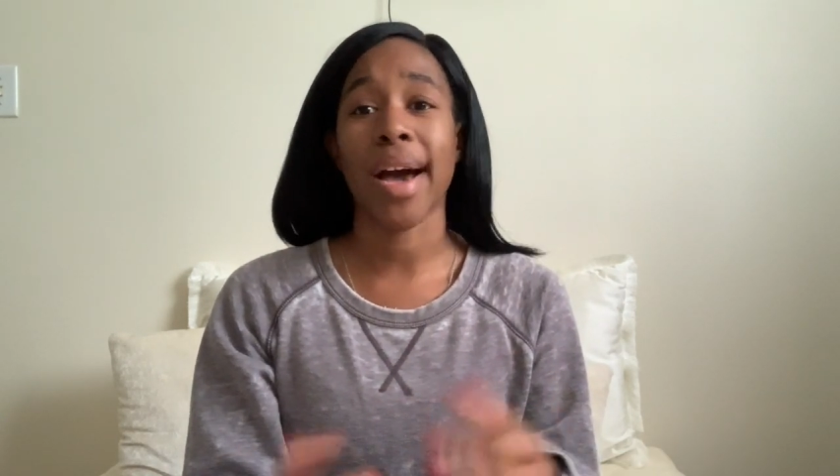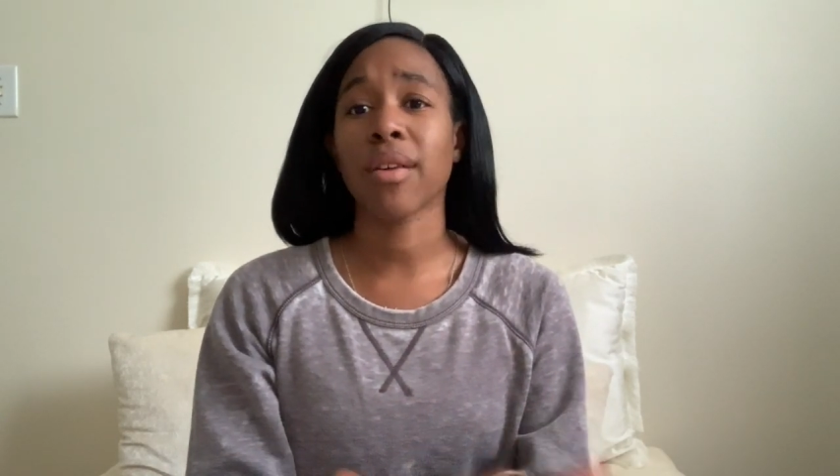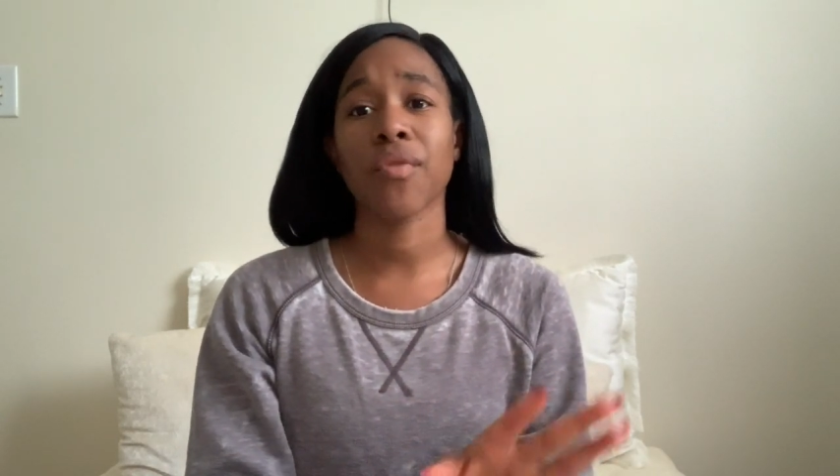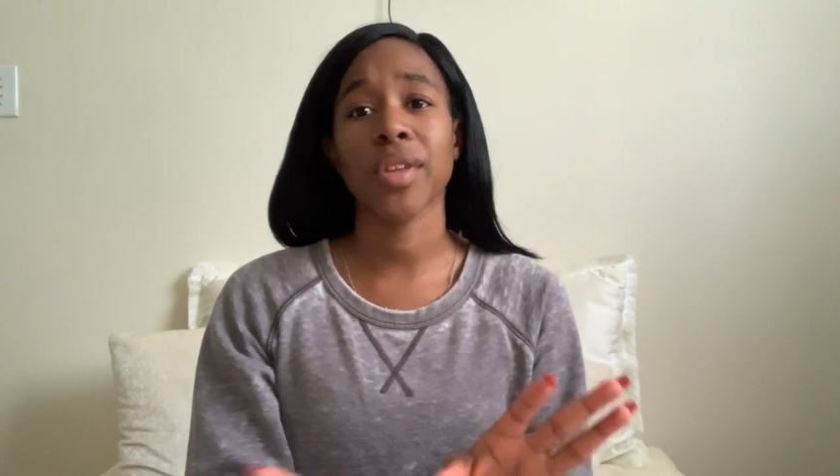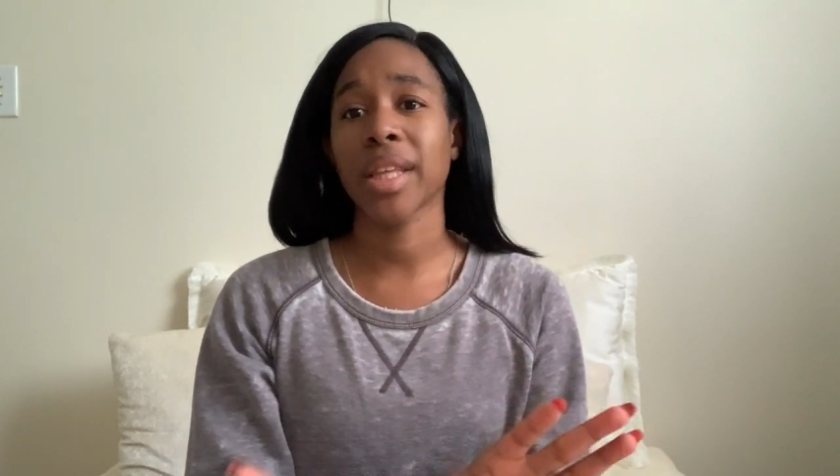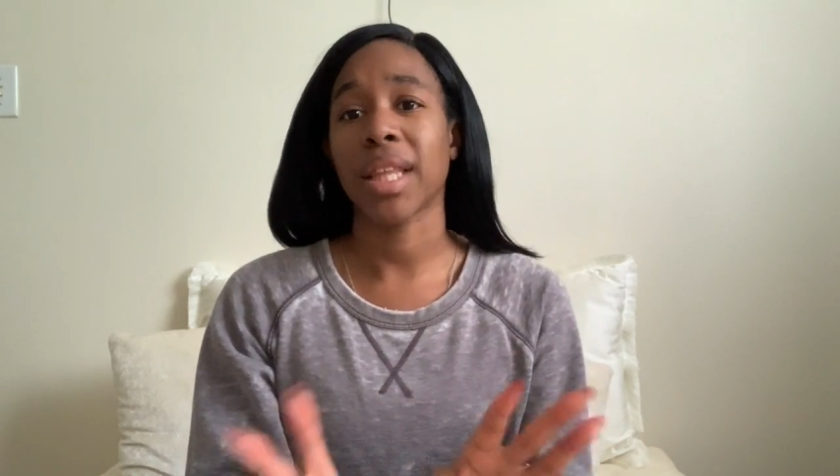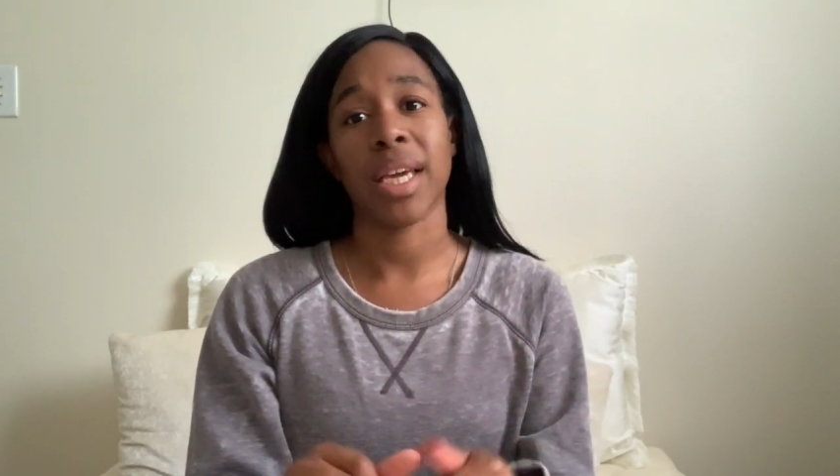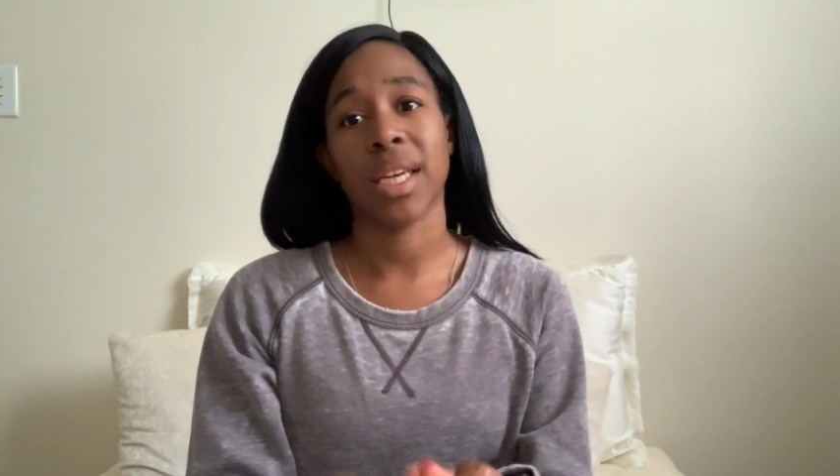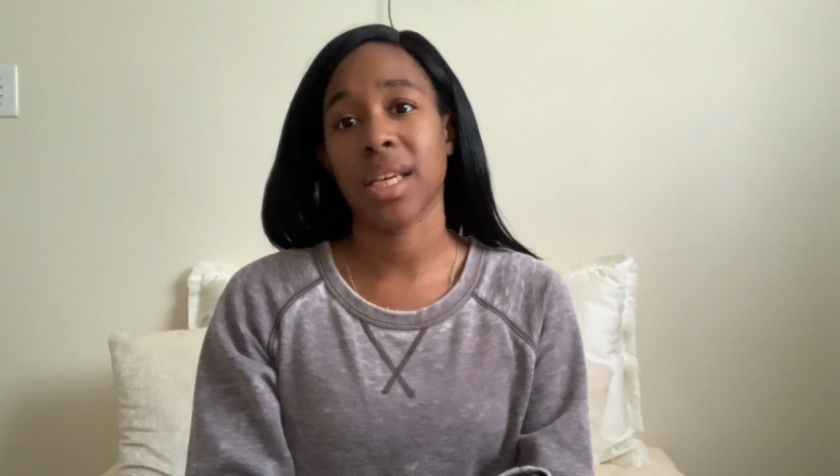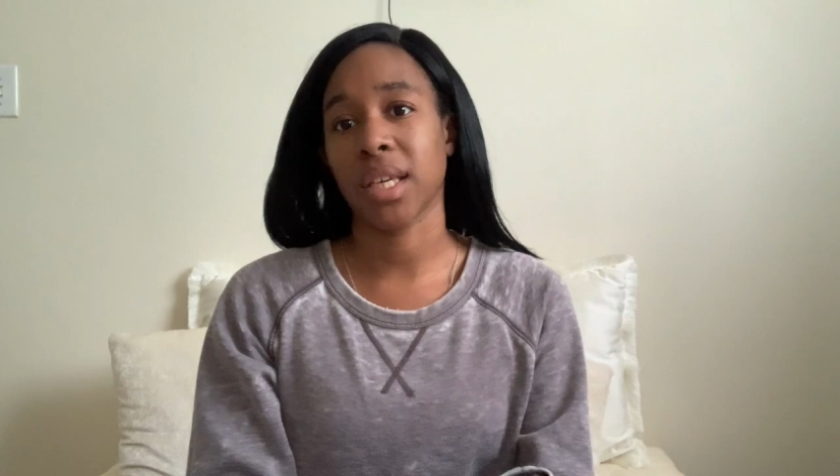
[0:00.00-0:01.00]
I don't really think
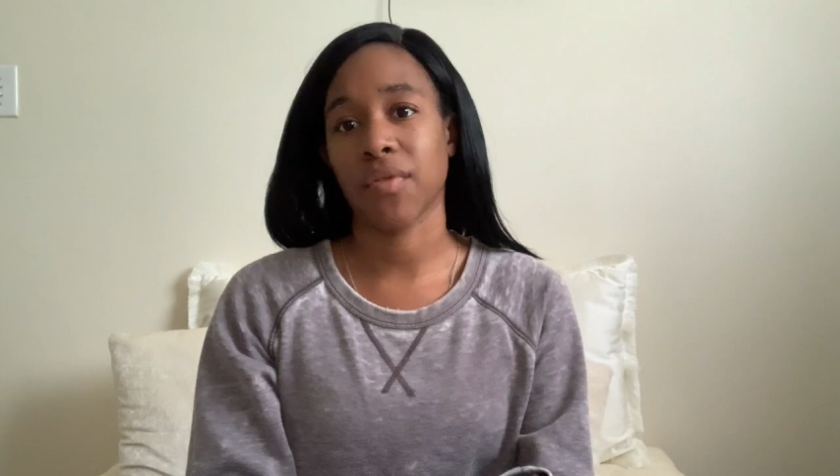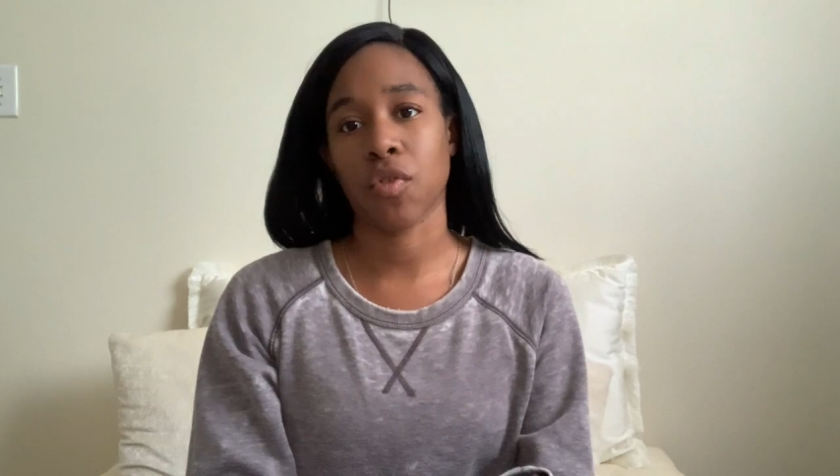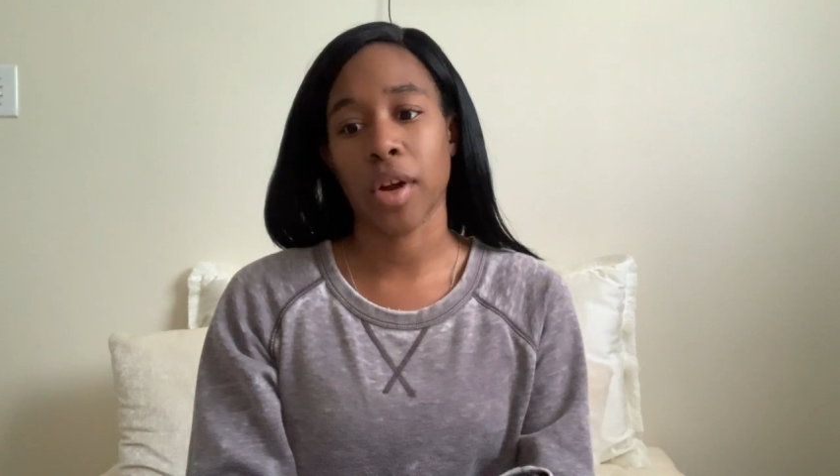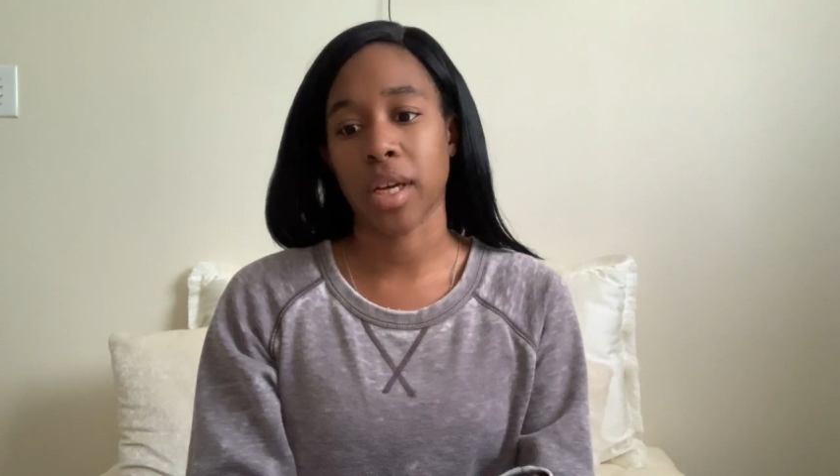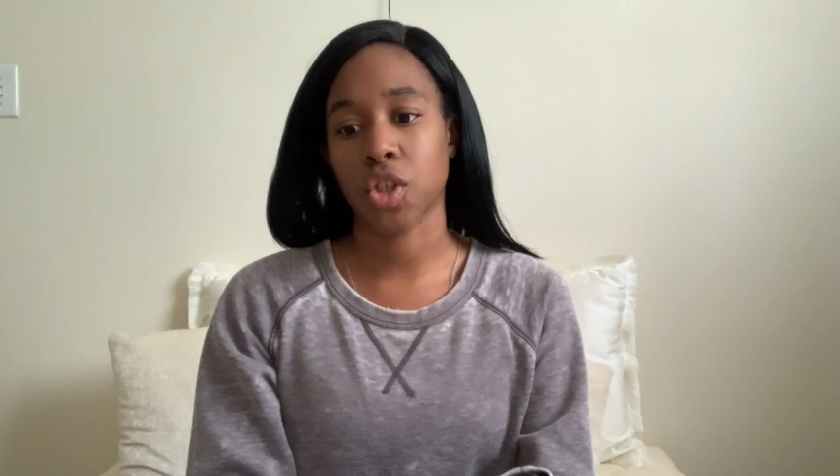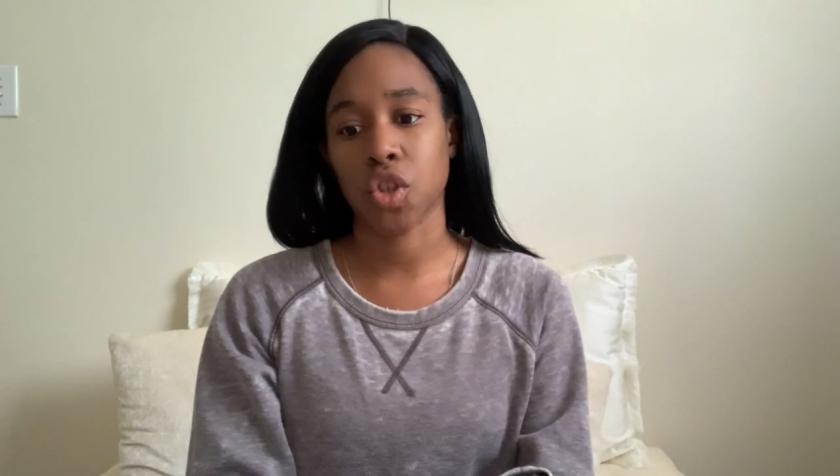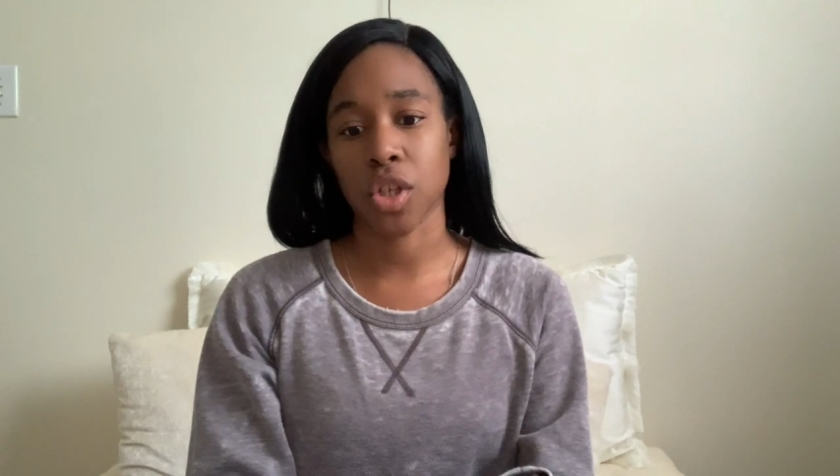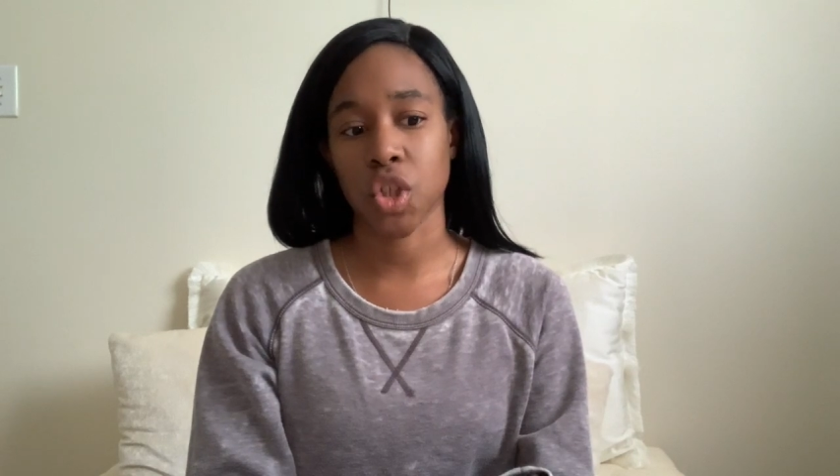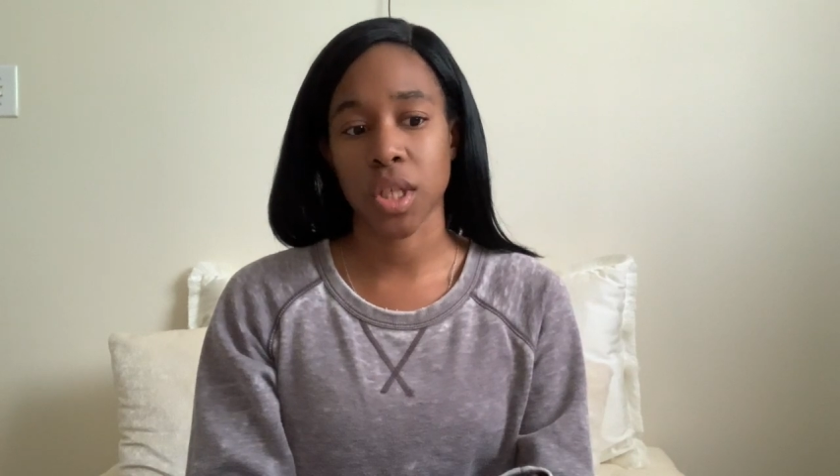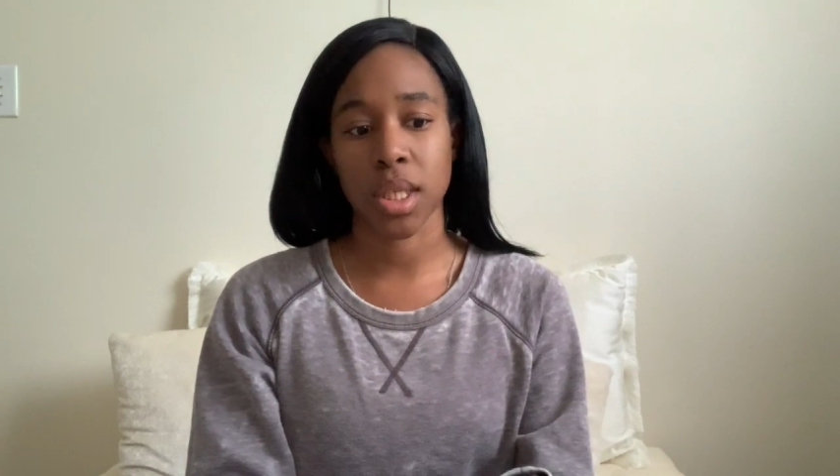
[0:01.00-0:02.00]
it did give great
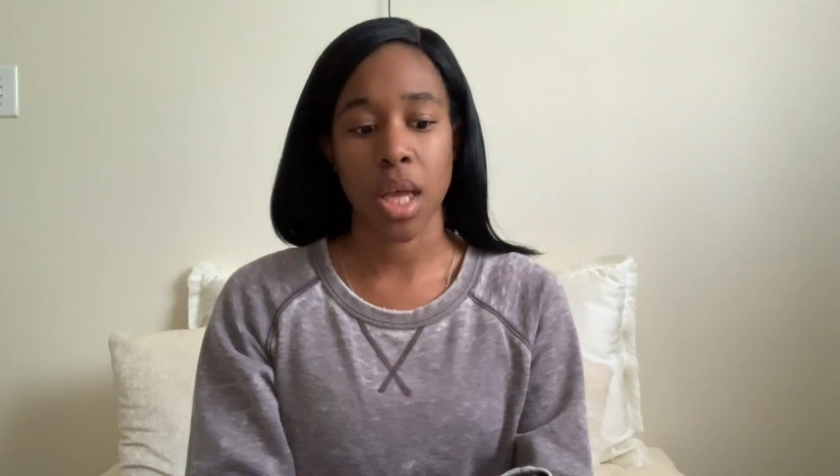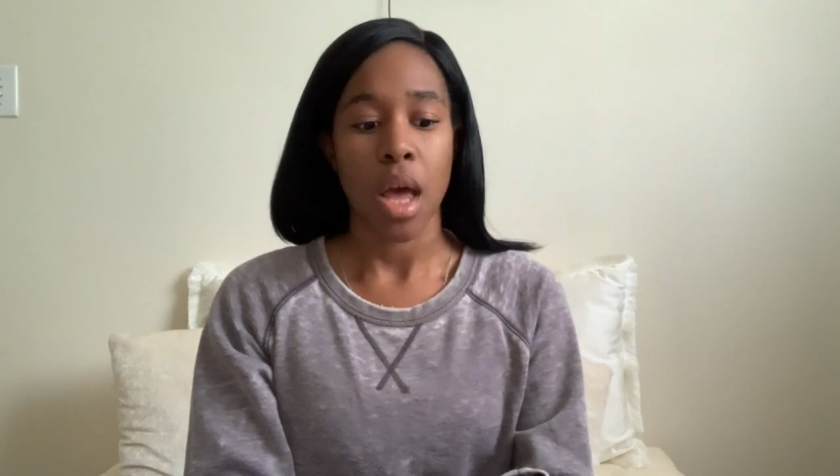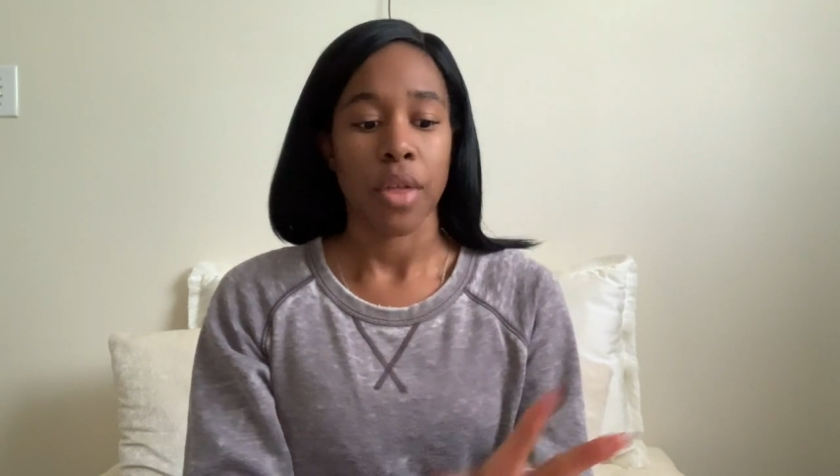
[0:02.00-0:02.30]
instructions.